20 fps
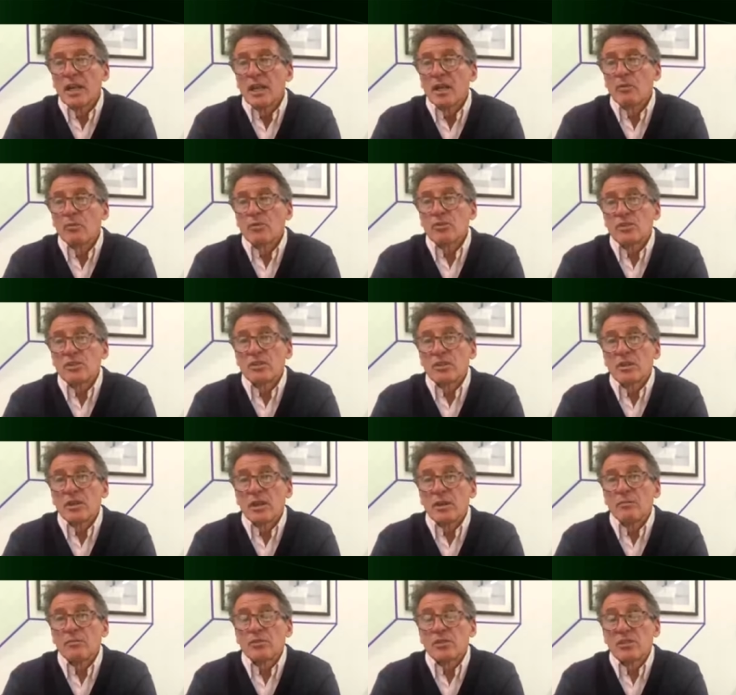it was
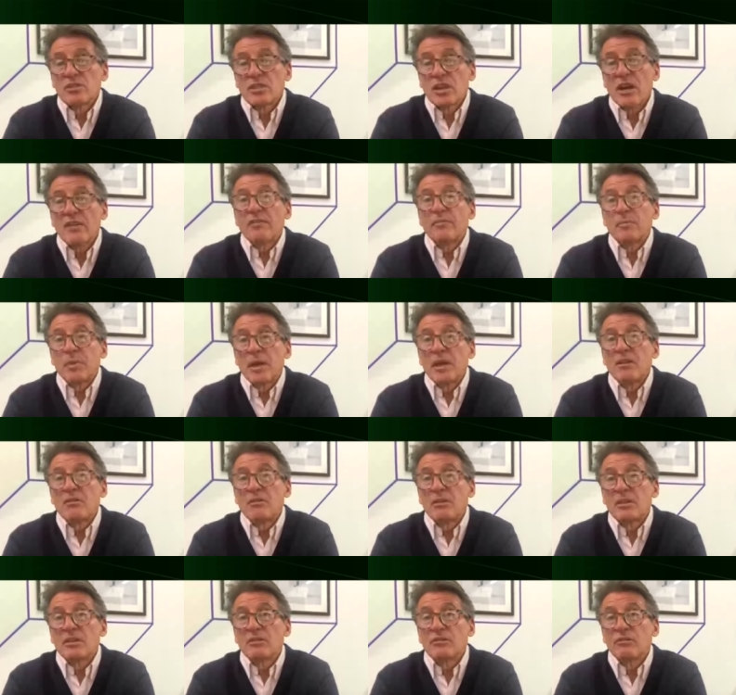a it was a tough
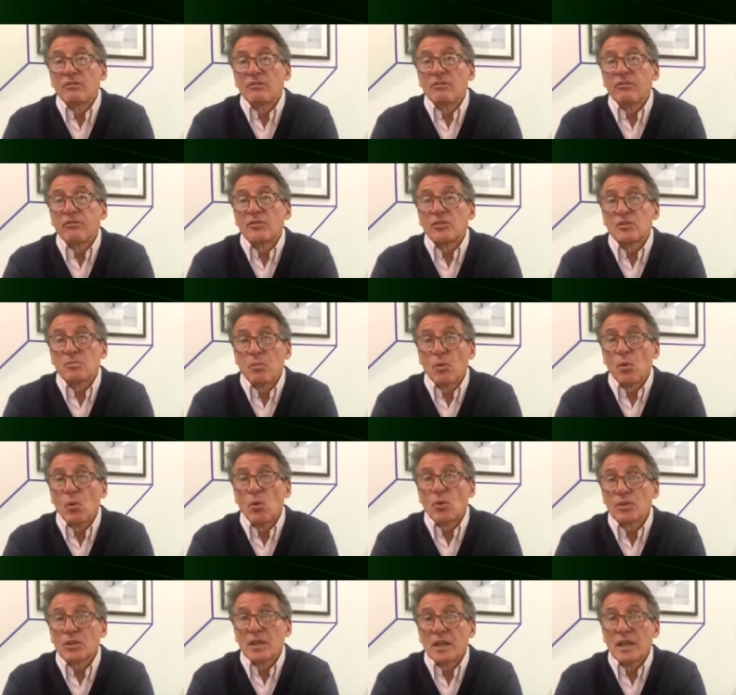period for
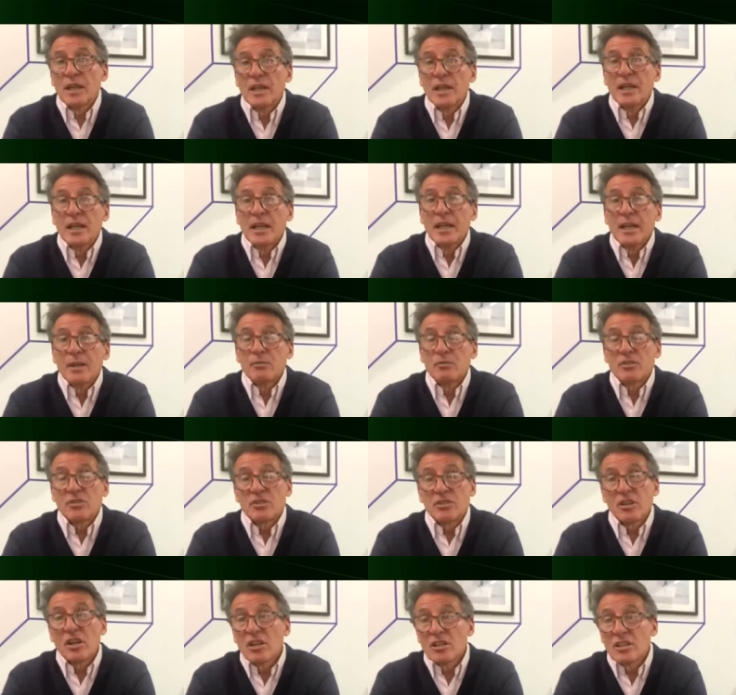sport. It was
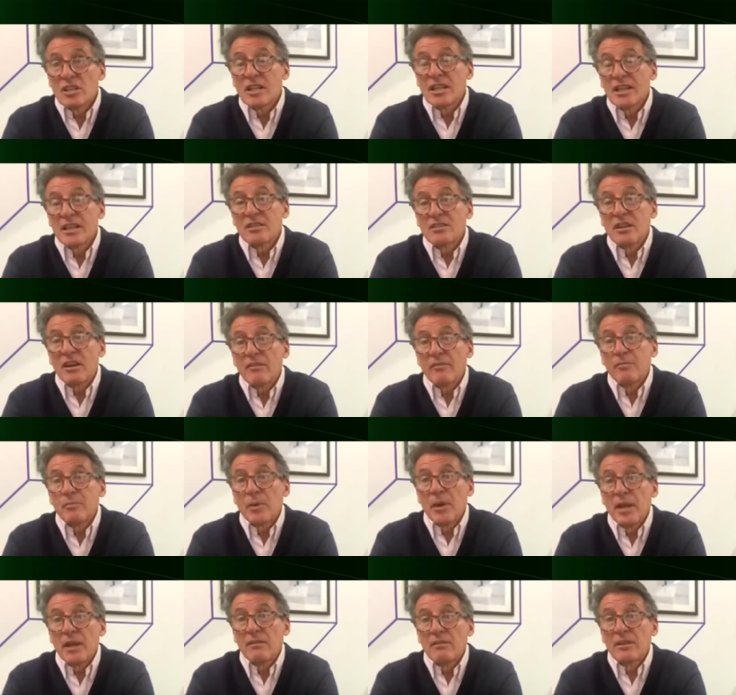certainly a
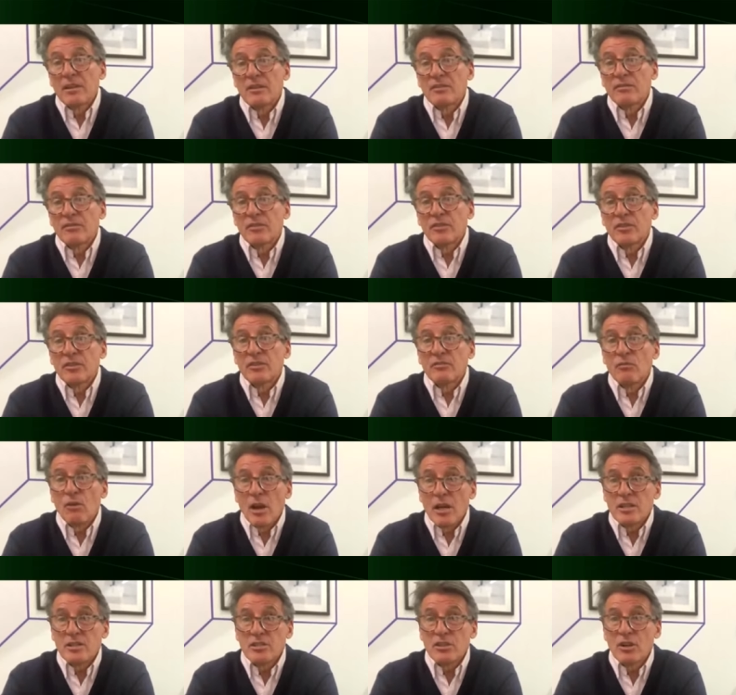tough period for the
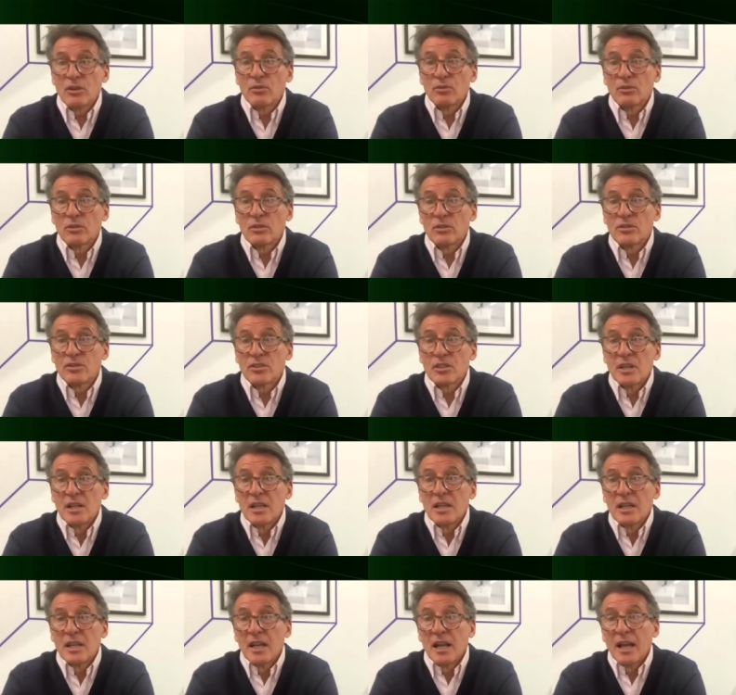rights holders
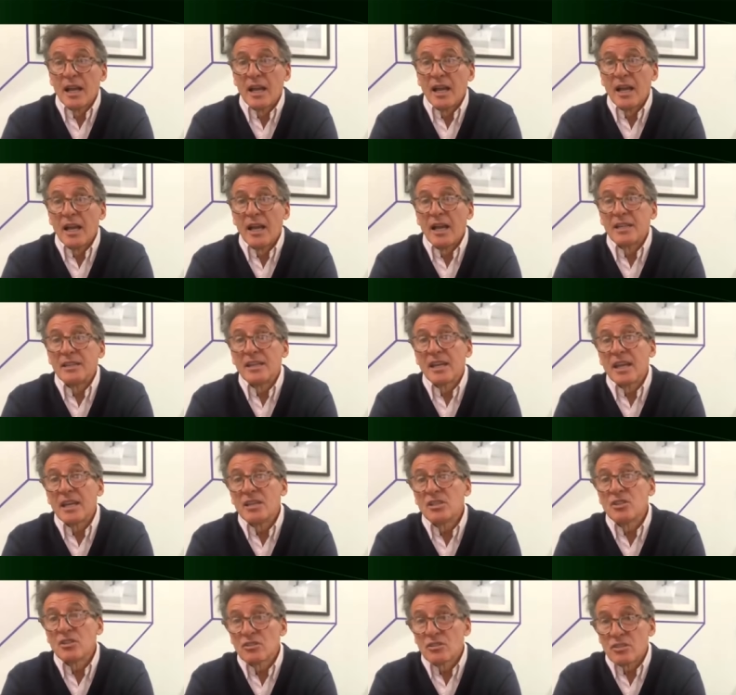and the
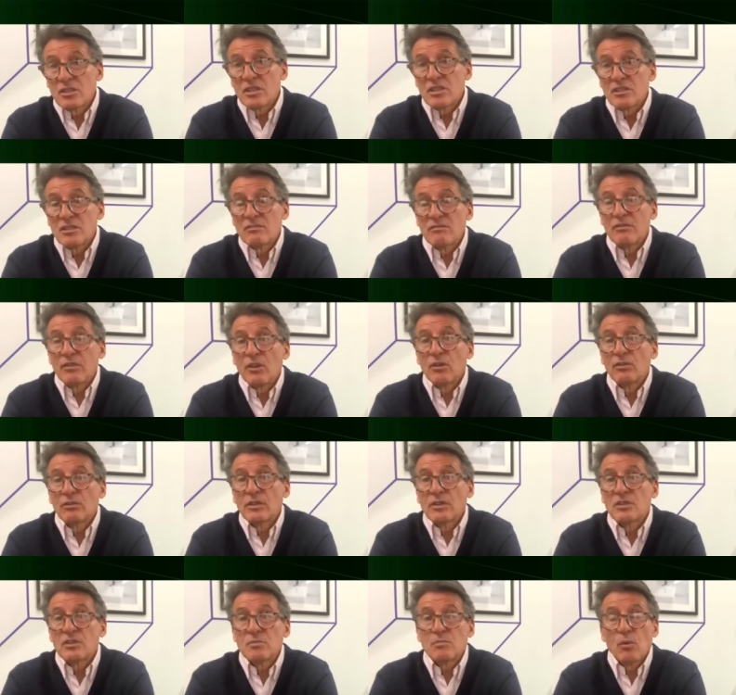agencies
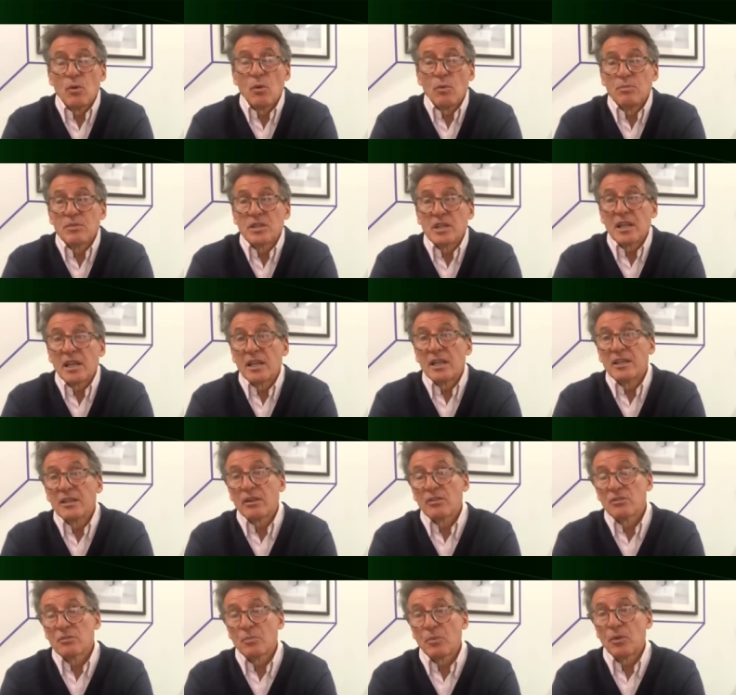involved in sport, particularly
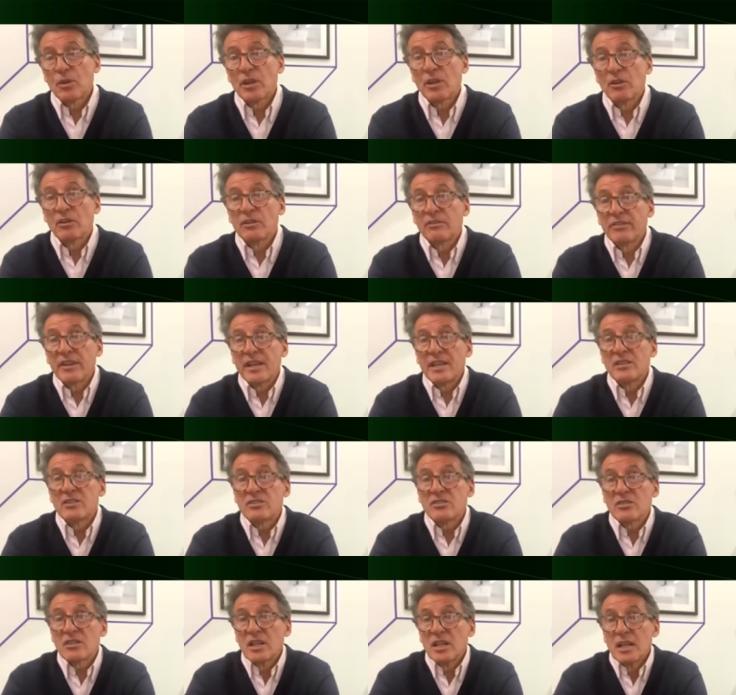those putting on
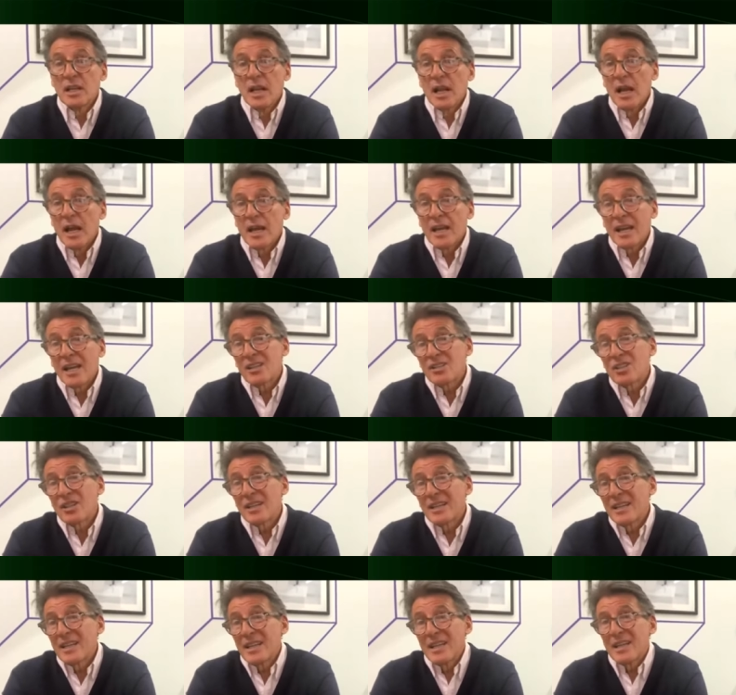events. And
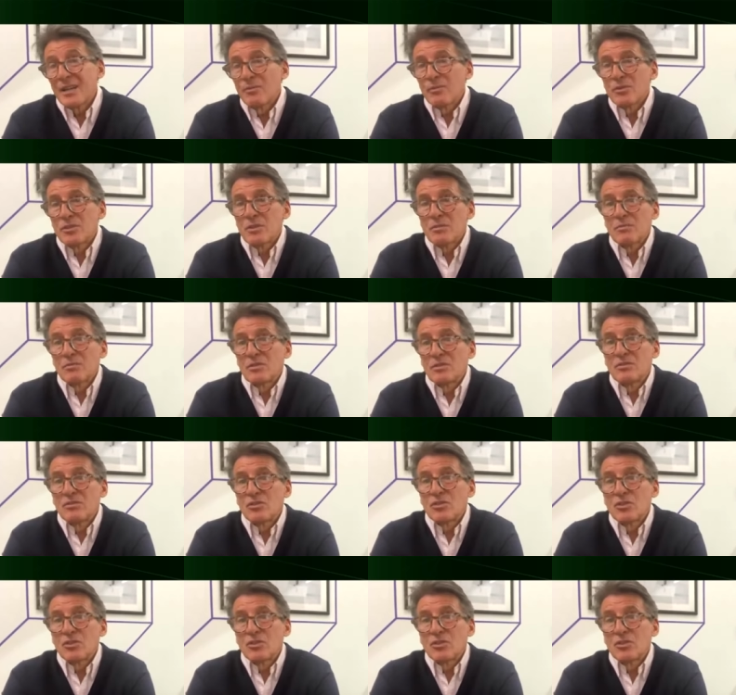actually, it was a